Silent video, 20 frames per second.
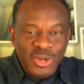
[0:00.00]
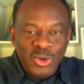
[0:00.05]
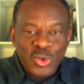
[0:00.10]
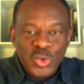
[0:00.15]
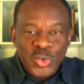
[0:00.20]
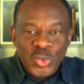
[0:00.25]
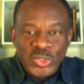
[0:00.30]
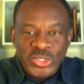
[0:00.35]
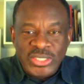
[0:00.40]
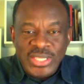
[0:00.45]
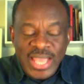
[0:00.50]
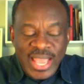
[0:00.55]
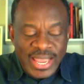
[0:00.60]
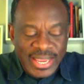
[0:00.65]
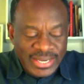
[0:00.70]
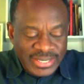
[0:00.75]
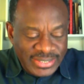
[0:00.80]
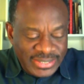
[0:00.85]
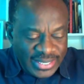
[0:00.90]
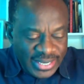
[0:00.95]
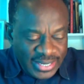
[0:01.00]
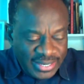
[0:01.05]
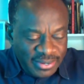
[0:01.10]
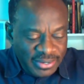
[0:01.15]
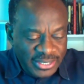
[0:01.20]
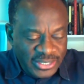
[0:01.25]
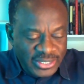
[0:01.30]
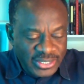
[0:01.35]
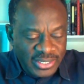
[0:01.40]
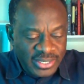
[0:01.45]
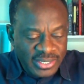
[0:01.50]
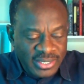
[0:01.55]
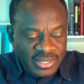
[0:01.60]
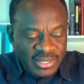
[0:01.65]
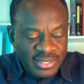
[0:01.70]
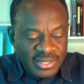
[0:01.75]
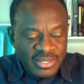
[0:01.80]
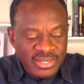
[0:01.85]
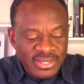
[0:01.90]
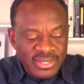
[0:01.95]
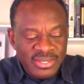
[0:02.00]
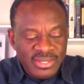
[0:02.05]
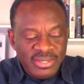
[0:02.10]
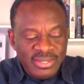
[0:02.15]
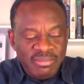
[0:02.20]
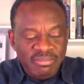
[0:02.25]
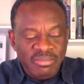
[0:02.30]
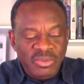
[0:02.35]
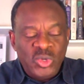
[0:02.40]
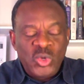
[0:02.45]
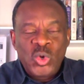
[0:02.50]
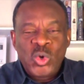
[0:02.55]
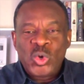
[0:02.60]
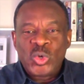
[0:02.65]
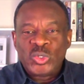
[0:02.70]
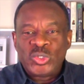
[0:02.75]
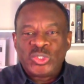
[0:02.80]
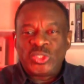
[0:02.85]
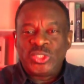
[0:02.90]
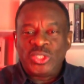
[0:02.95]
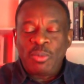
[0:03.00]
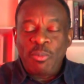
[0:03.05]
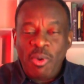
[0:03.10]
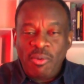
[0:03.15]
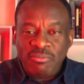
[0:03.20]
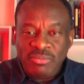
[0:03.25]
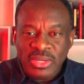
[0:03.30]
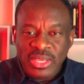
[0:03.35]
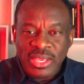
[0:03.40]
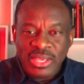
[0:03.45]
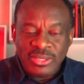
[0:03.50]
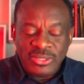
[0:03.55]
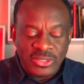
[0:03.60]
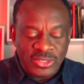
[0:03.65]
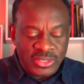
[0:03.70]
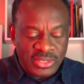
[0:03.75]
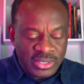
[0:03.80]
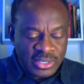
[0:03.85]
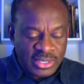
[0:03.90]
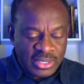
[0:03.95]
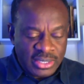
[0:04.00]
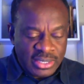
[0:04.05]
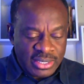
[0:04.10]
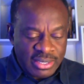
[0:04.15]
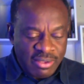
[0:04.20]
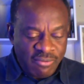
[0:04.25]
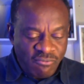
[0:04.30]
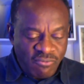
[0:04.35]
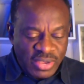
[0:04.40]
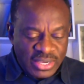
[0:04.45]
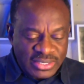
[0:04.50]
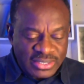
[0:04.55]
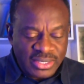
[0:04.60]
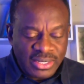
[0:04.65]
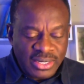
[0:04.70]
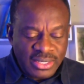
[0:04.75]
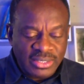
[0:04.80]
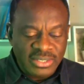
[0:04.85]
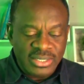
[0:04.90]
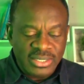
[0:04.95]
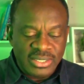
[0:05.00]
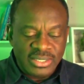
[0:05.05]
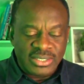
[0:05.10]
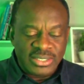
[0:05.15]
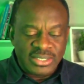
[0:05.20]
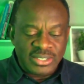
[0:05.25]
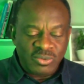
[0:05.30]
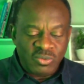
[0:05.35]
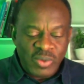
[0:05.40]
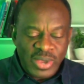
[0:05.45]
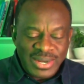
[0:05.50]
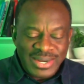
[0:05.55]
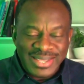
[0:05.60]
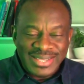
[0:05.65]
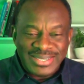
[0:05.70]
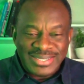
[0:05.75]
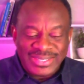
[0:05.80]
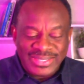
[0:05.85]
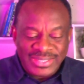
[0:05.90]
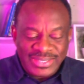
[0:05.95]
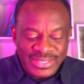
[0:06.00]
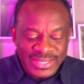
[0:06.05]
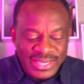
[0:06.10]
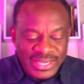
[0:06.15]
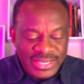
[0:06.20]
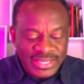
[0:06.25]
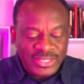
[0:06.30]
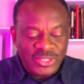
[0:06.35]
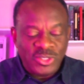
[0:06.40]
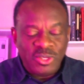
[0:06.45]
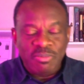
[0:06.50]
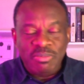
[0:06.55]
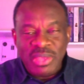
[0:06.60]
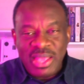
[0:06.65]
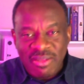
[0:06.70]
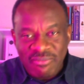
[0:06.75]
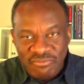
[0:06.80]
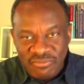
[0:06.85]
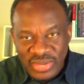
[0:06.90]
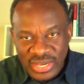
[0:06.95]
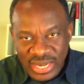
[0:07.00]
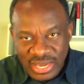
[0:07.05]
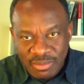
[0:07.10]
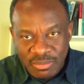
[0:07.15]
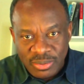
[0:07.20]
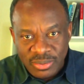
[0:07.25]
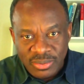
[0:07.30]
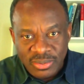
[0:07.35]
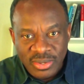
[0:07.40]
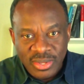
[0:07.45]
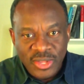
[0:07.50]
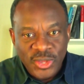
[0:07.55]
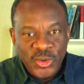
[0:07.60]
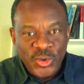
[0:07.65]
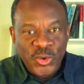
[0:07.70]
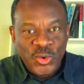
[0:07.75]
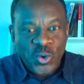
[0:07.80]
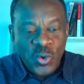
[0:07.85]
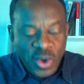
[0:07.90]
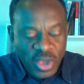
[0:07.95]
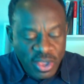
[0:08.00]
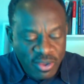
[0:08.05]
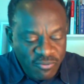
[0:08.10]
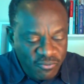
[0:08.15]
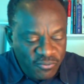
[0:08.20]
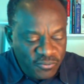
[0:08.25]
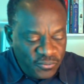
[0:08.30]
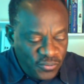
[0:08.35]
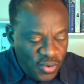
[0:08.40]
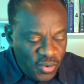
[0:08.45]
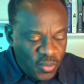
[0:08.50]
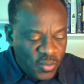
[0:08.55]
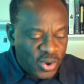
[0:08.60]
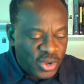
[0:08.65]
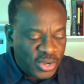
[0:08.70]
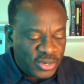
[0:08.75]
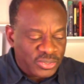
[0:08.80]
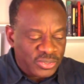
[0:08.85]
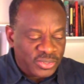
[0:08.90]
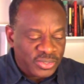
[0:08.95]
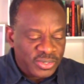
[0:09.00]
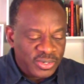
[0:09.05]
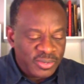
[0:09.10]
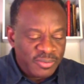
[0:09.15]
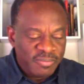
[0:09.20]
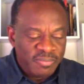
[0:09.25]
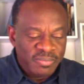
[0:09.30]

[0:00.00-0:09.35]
They lose their integrity because some of these facilities, when they cease to be available going forward,